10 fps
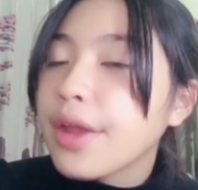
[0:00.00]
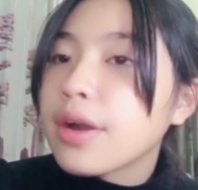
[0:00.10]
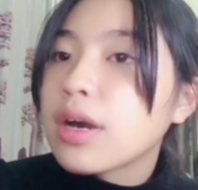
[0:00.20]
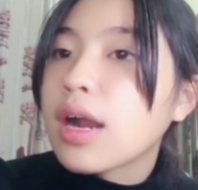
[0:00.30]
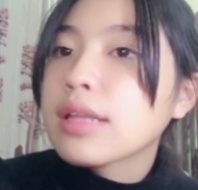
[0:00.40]

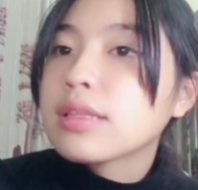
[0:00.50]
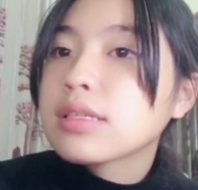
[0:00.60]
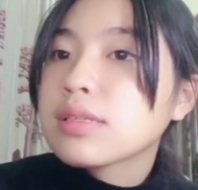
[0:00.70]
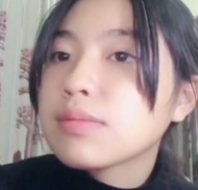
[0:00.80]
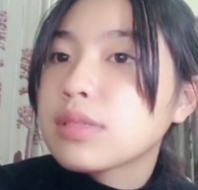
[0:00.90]
Here are
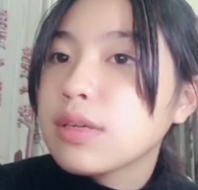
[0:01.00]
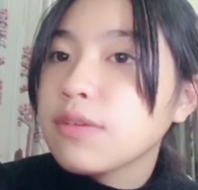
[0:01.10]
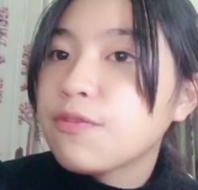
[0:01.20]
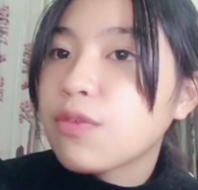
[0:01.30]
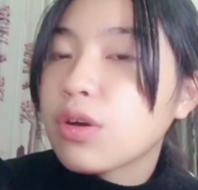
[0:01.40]
some
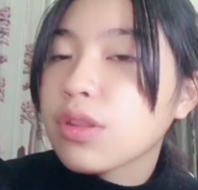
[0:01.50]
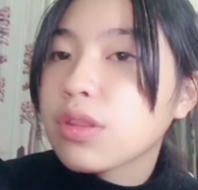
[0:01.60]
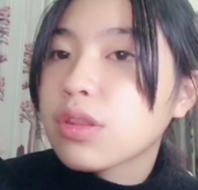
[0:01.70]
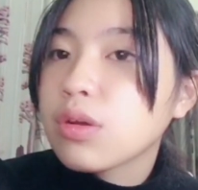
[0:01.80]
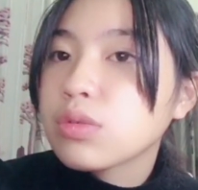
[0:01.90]
tips for
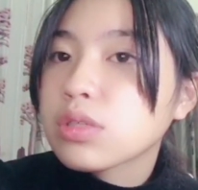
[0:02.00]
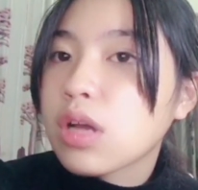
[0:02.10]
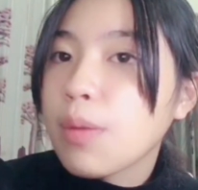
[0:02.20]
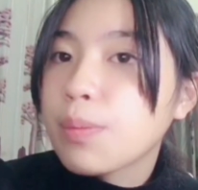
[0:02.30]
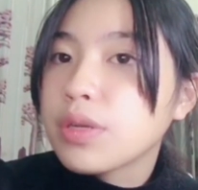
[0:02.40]
those
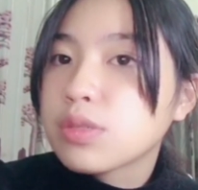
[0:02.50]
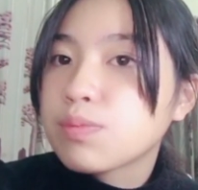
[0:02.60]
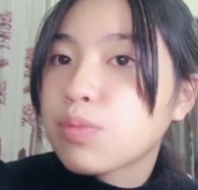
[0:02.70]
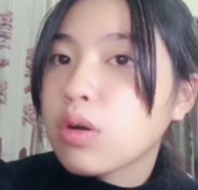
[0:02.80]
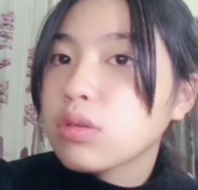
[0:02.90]
coupons
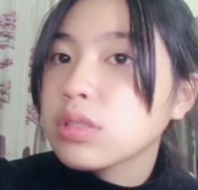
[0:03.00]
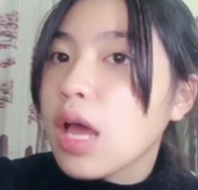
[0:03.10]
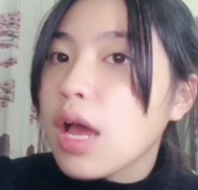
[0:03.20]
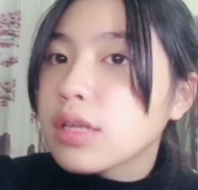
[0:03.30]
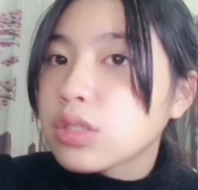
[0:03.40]
pros
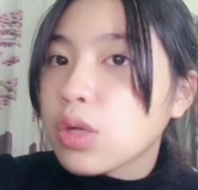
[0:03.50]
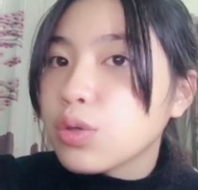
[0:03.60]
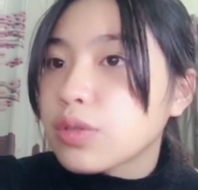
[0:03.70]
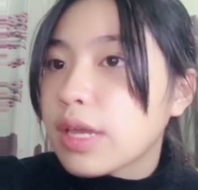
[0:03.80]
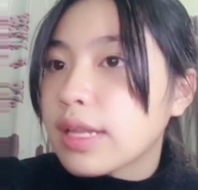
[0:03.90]
so
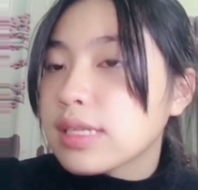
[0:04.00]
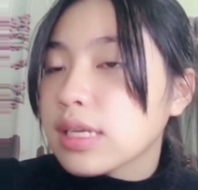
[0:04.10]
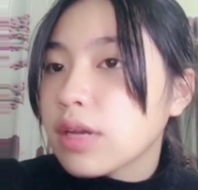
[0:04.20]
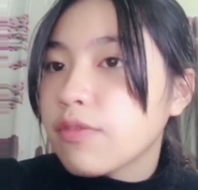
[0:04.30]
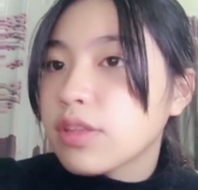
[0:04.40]
you can
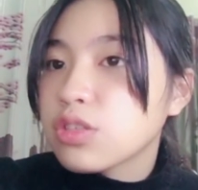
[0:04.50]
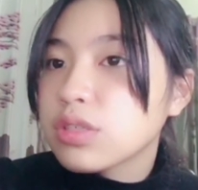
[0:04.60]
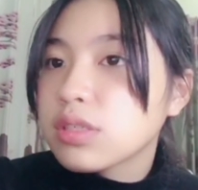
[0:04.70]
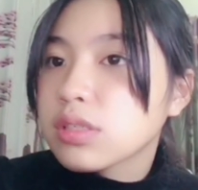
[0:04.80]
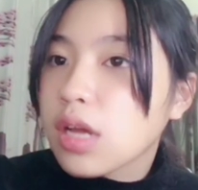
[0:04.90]
take
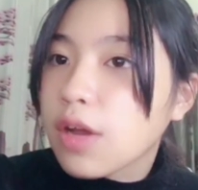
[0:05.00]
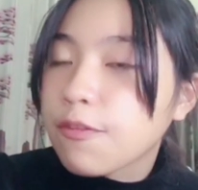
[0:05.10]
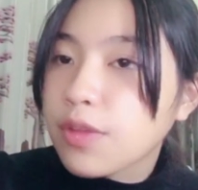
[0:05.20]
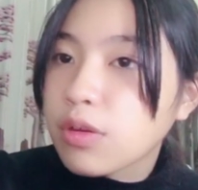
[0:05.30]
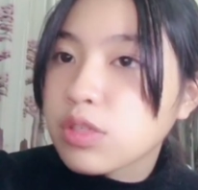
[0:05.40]
advantage
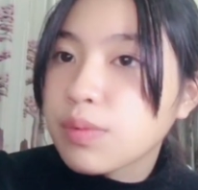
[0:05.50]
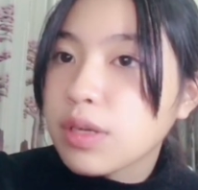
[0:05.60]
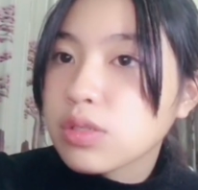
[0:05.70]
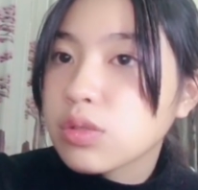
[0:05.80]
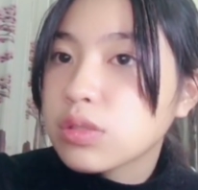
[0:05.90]
of those
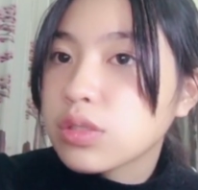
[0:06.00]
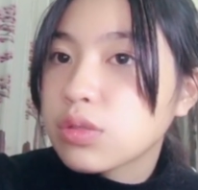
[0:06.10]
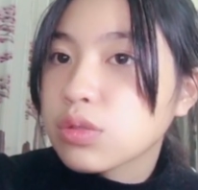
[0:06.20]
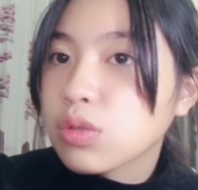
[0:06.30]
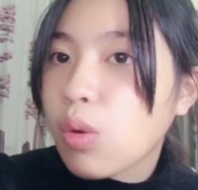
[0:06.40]
special
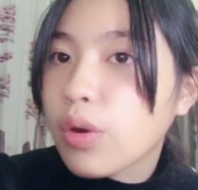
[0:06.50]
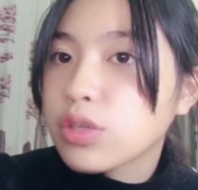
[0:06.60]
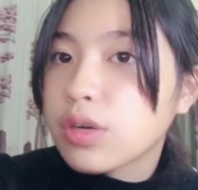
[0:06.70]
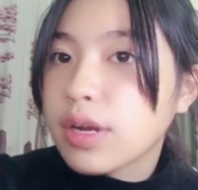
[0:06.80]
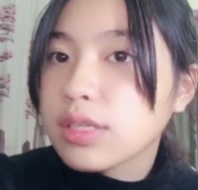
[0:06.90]
deals on
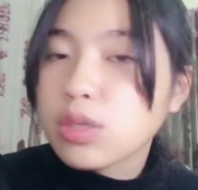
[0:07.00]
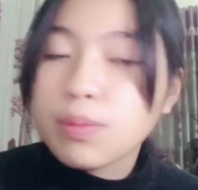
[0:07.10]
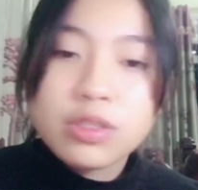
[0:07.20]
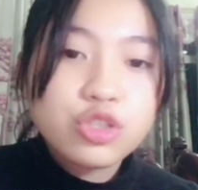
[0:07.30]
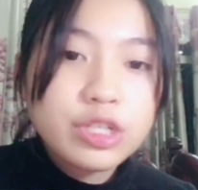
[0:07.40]
your next
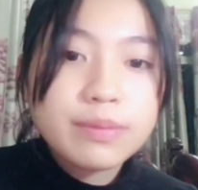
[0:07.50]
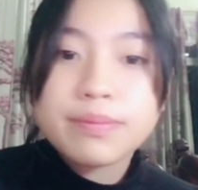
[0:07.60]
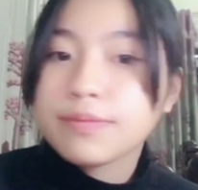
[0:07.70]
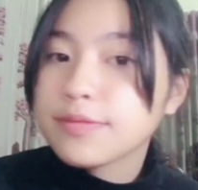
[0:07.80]
shopping trip.